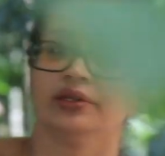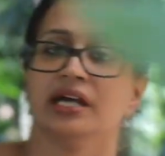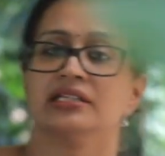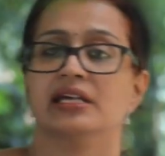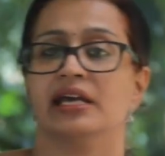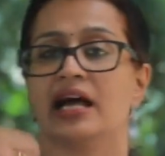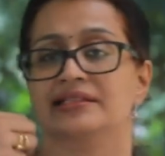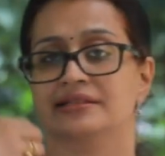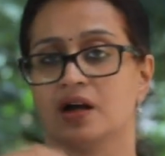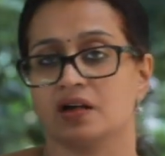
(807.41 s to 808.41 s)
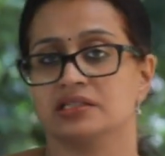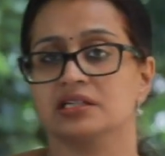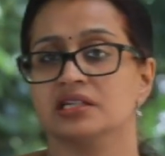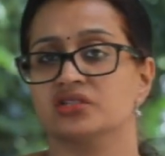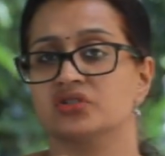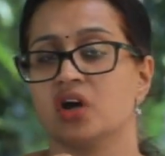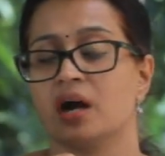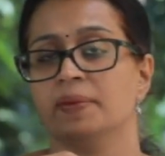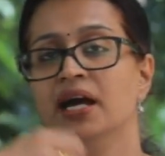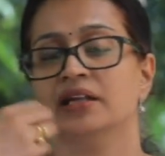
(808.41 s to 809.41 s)
that he has lost his
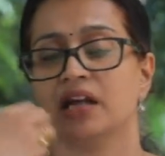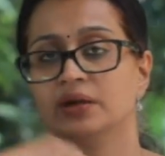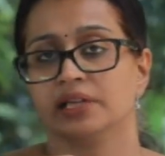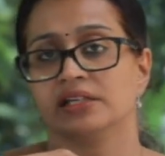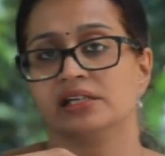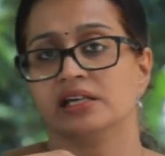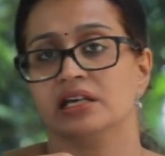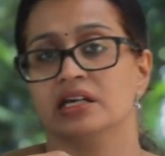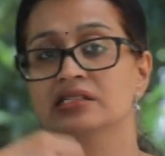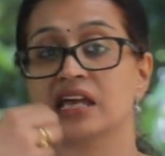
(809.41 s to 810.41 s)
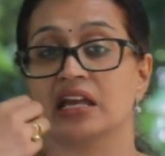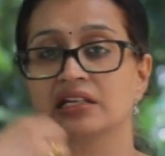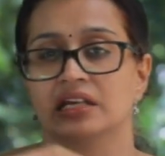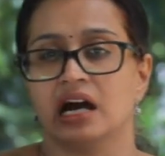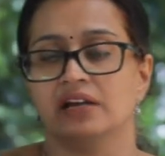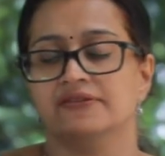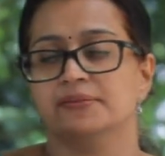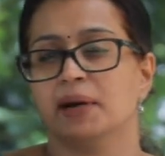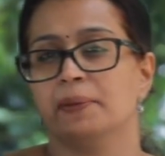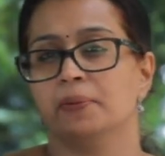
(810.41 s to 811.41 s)
job, now that he is
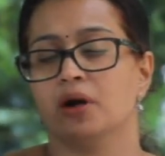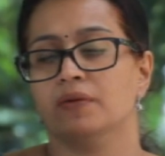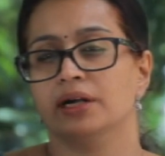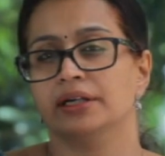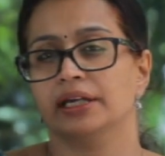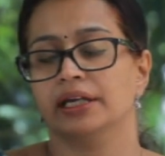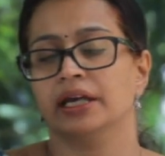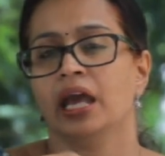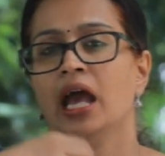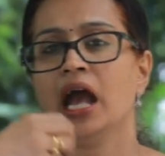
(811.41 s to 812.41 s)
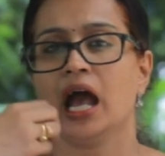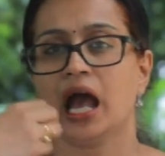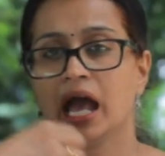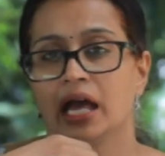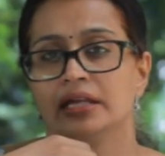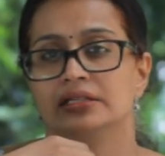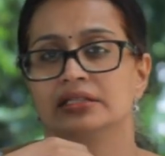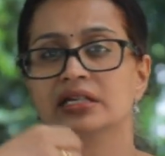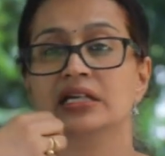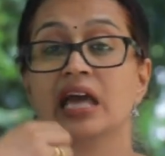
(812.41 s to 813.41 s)
engulfed by poverty and
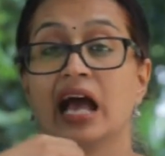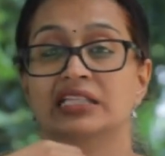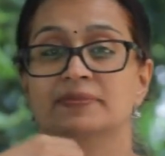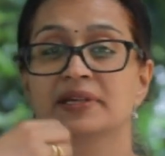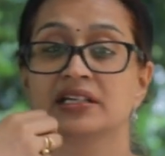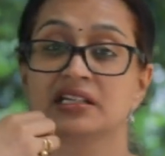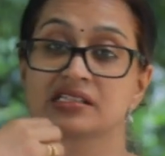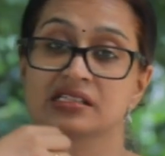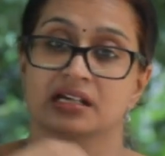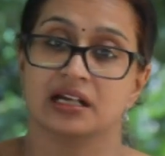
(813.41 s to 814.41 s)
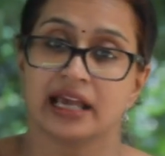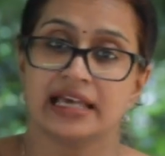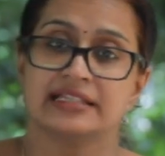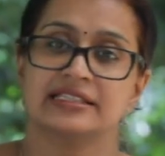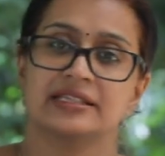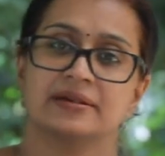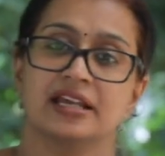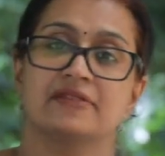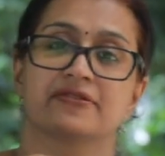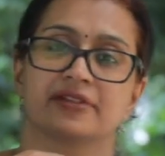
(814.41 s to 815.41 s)
he has been disgraced
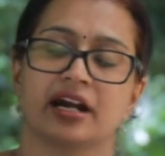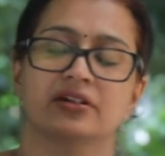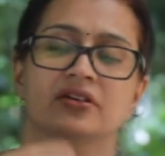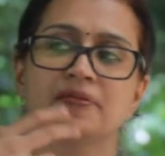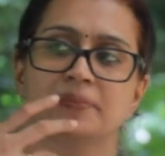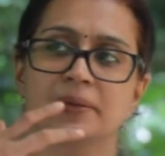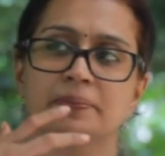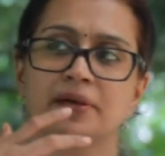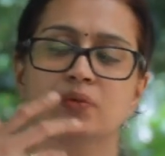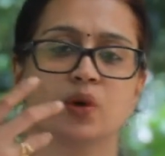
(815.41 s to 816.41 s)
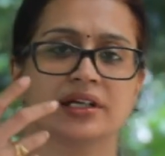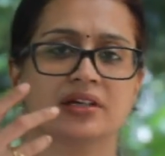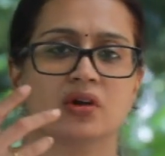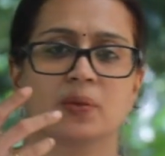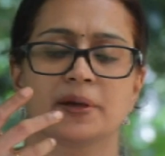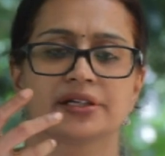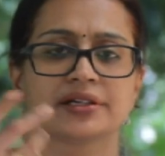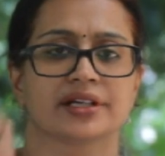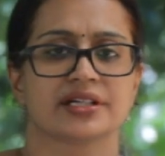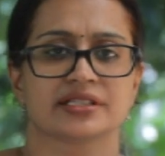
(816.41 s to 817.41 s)
in front of people, what did Robert
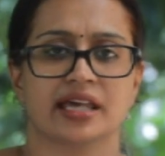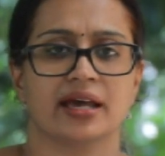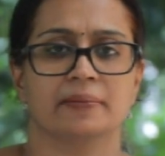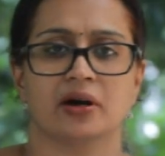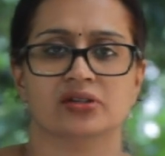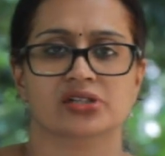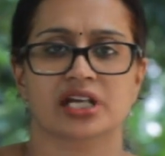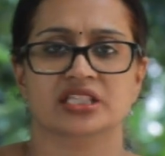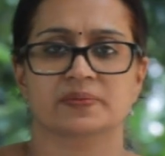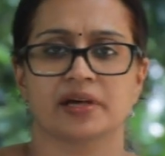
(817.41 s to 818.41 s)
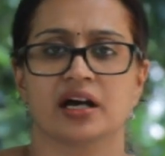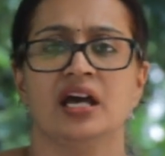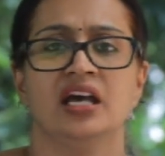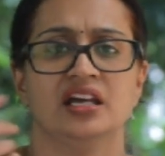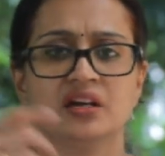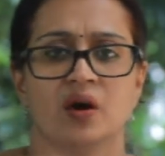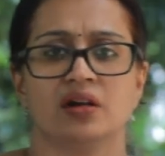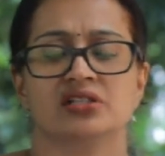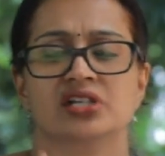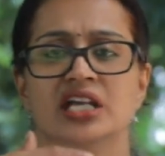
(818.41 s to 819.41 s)
Greene say about Shakespeare? He
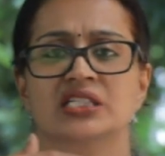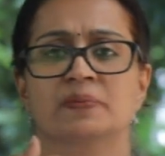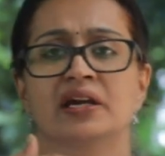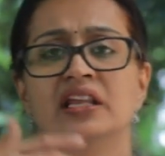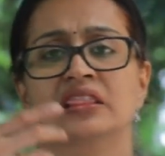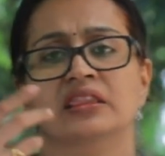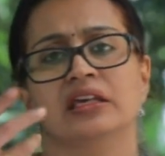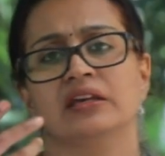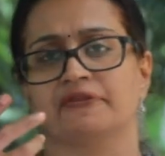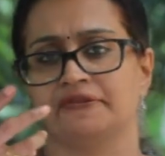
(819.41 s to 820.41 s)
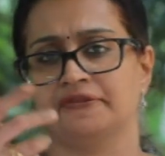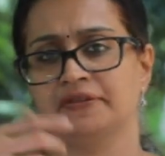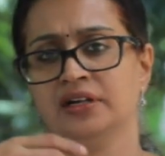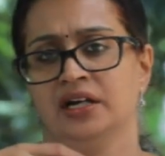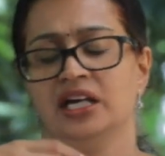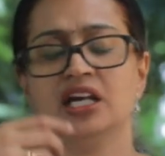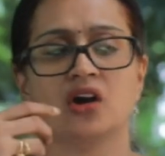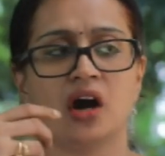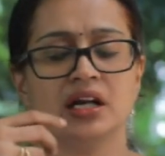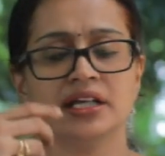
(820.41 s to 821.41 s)
called Shakespeare a thief. He
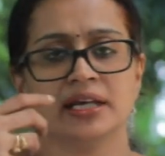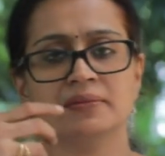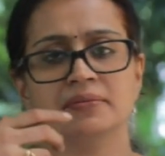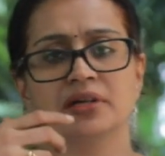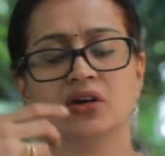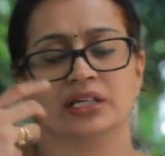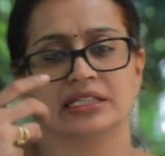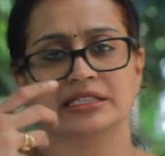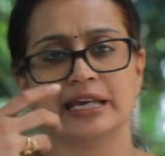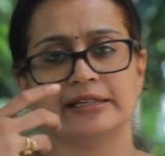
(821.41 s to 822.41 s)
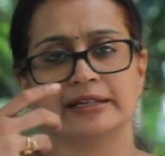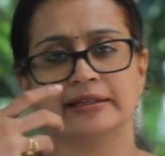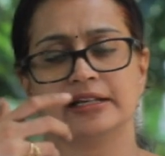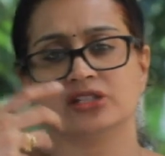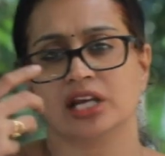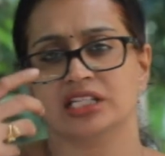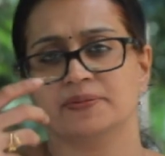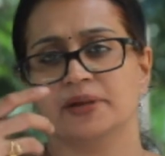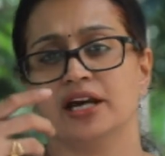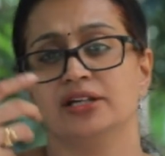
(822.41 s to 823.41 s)
called him, or he stated that
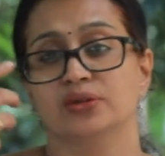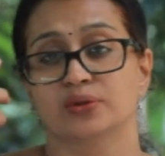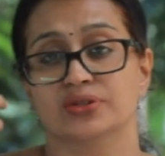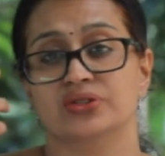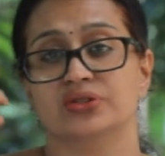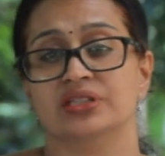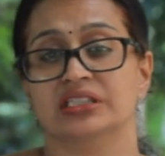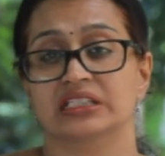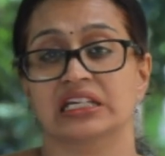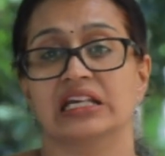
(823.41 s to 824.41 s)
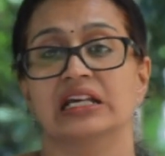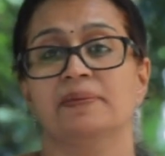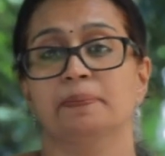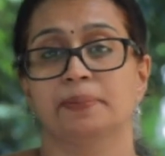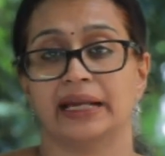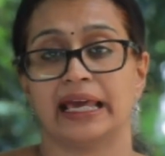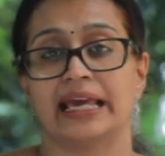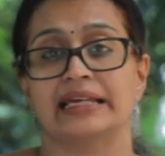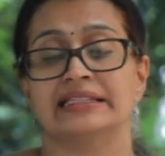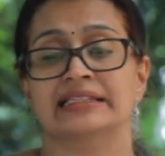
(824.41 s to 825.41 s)
Shakespeare used to steal
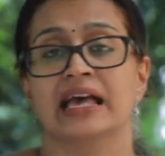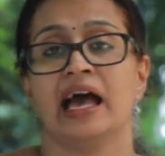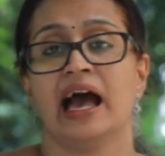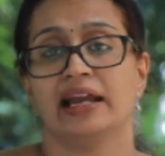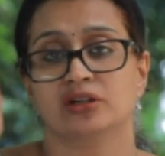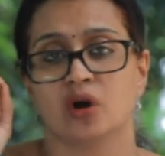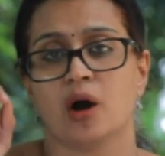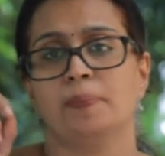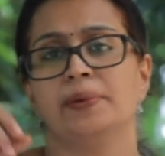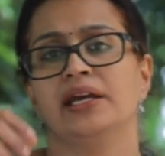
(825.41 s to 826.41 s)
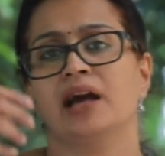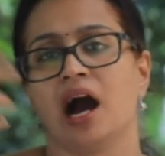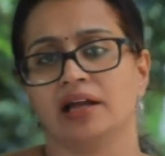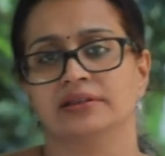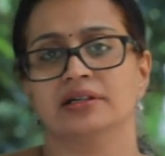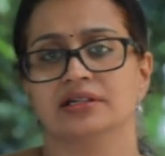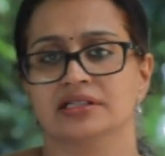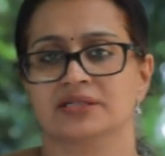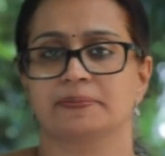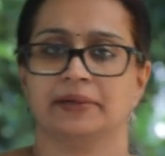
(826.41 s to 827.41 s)
plays and copy
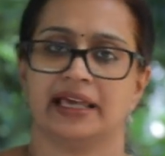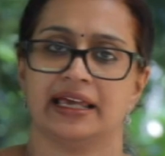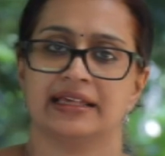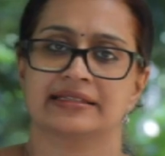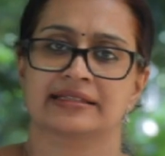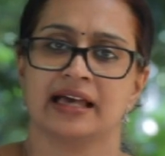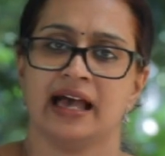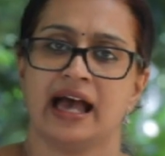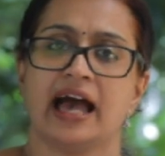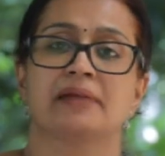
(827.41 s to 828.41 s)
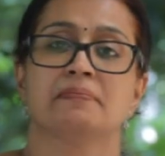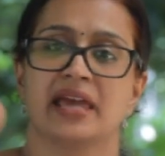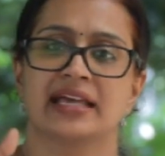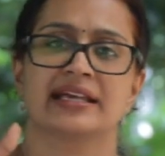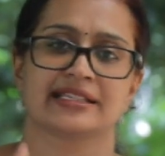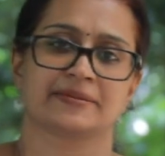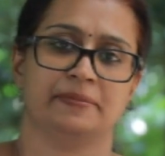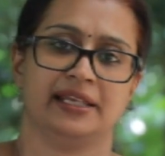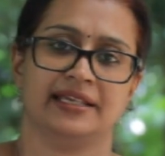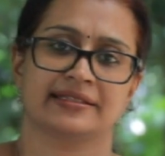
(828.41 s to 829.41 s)
others' plays and make his
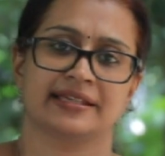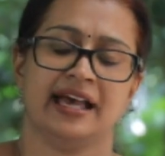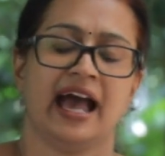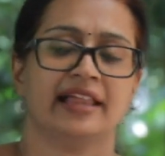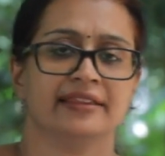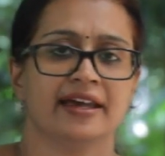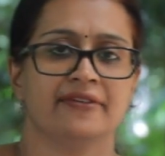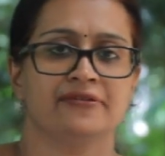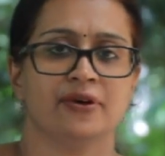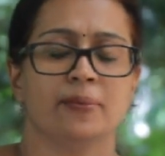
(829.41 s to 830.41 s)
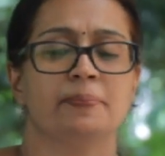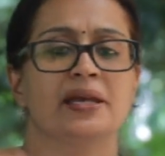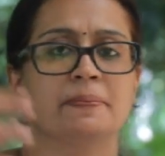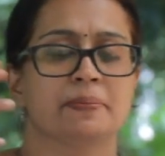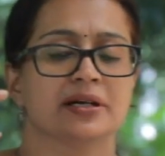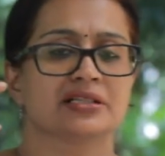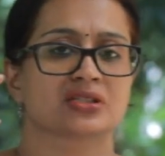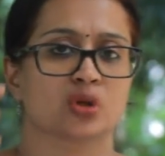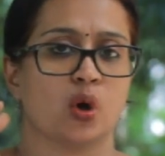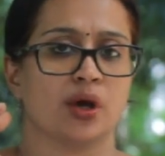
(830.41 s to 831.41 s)
plays, and therefore people
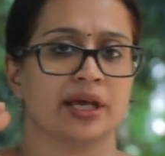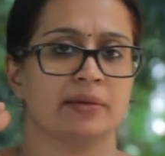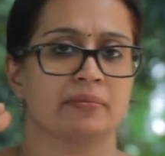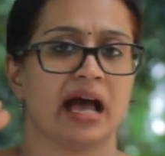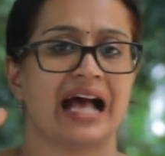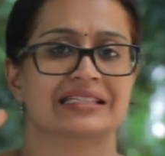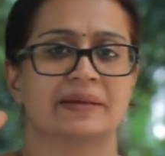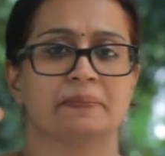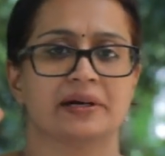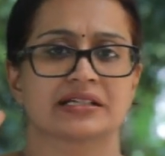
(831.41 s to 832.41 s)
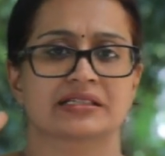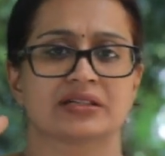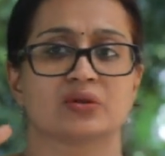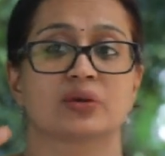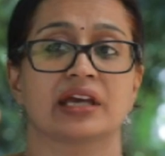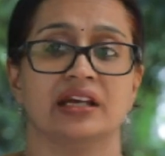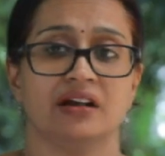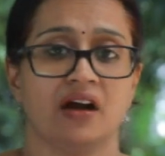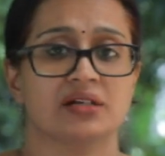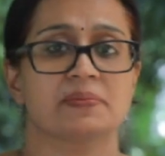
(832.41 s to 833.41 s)
saw him as a person who
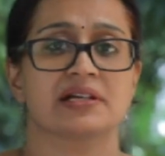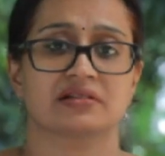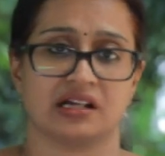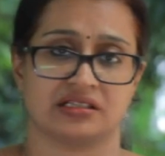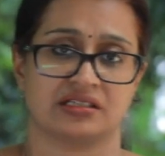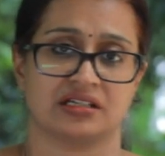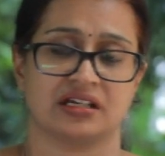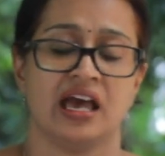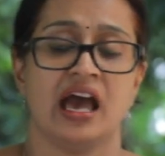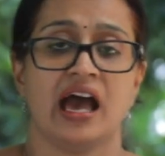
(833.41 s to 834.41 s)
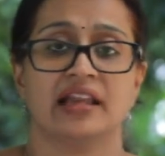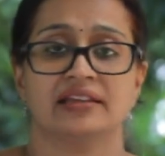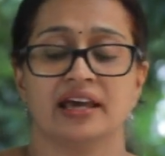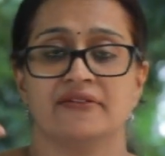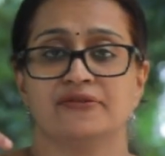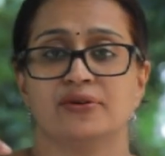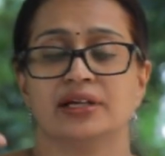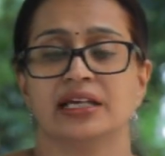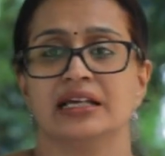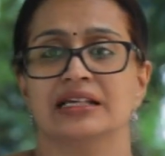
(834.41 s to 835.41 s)
cannot be trusted, and therefore
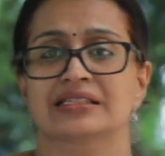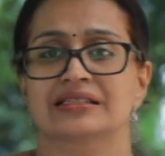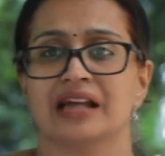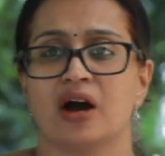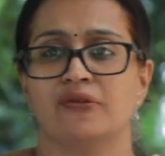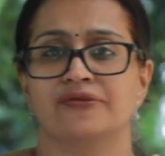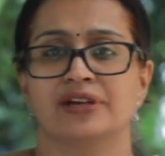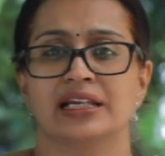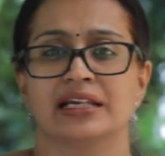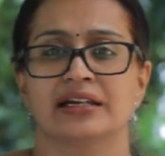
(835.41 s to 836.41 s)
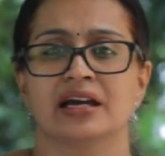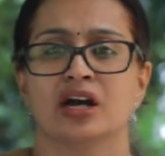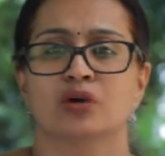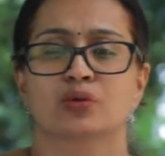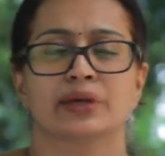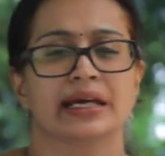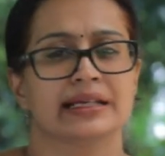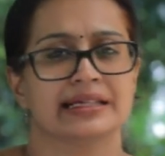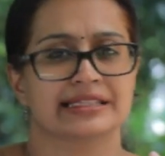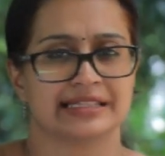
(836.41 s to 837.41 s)
he is now feeling
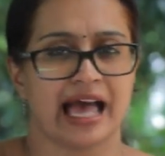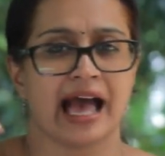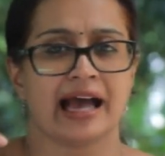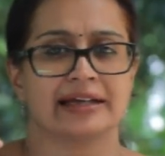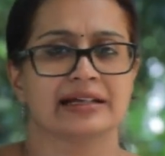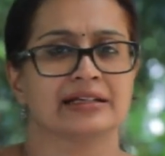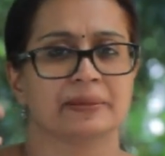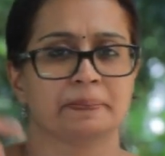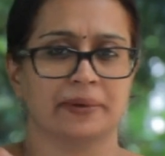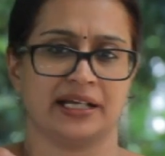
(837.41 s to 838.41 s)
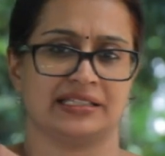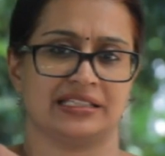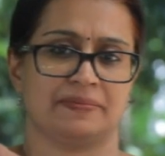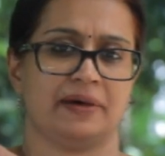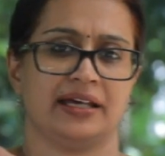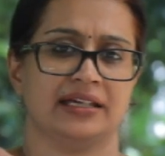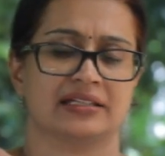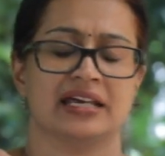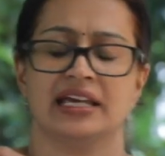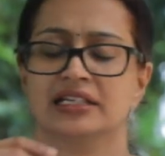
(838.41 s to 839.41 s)
really sad and depressed by
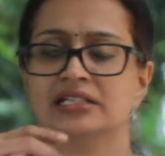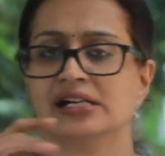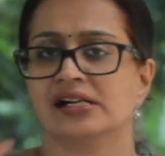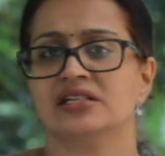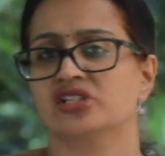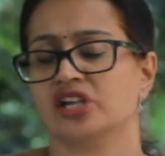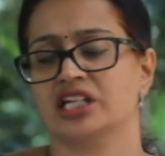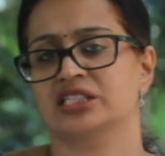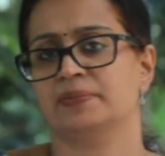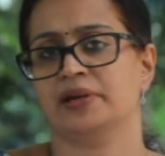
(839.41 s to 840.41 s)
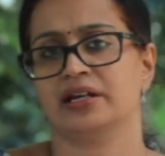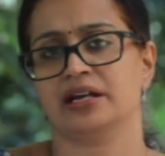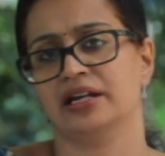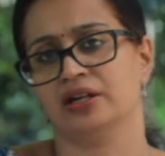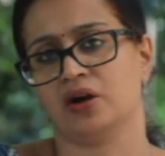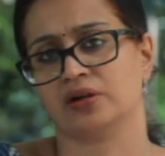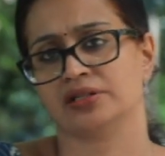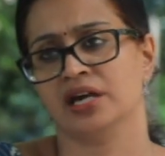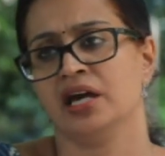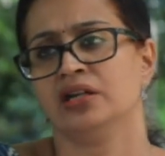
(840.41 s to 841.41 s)
it. It hurt Shakespeare a
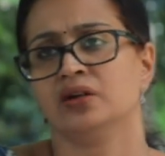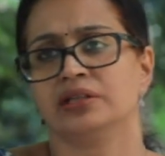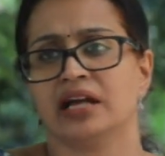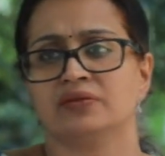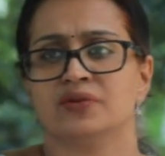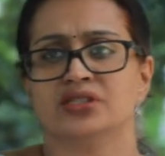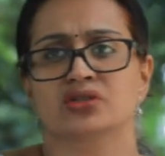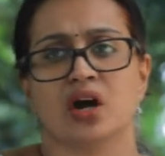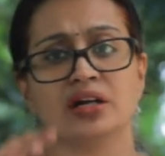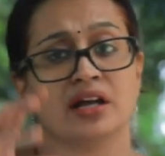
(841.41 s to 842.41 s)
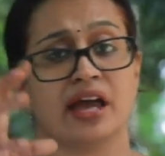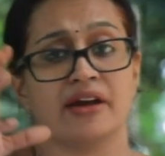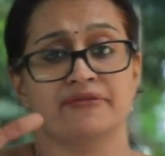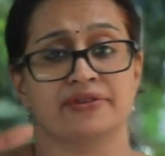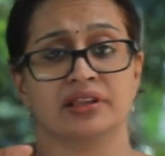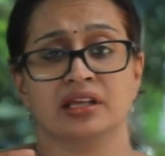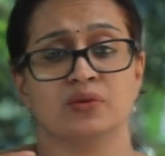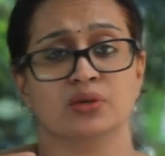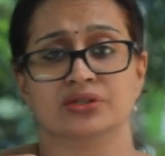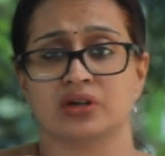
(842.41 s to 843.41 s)
lot. Now that was not, everything was